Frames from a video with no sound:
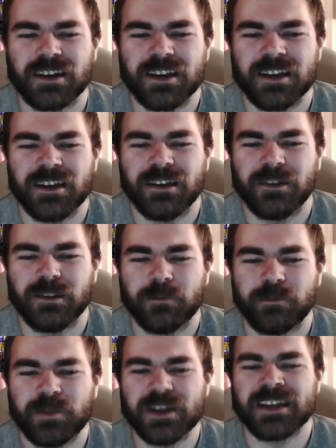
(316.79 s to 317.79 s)
he'll
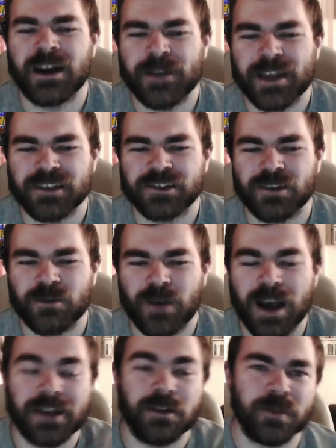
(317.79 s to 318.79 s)
beat down Enzo,
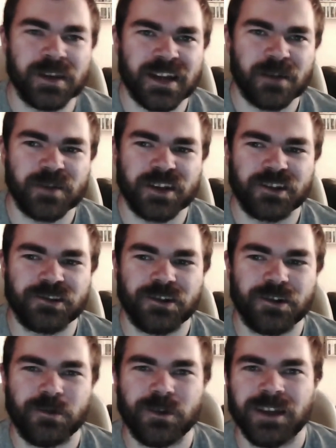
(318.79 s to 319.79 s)
and he'll beat down Big
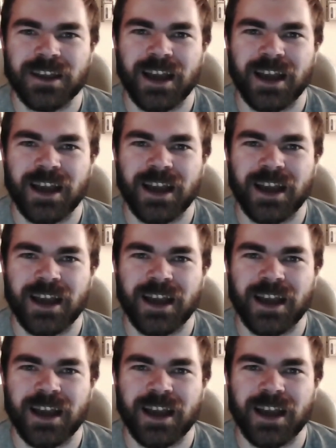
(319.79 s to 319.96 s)
Show,